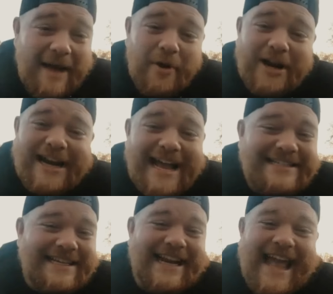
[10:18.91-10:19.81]
I bought a
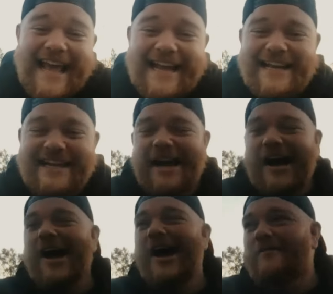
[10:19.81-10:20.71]
1980
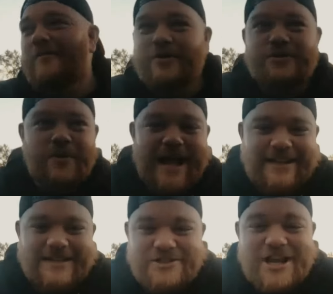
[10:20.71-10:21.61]
uh,
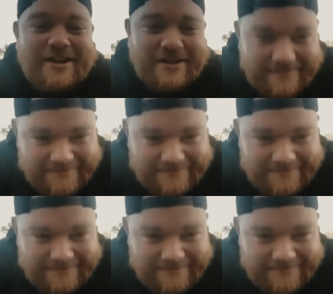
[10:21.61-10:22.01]
Volkswagen Jetta.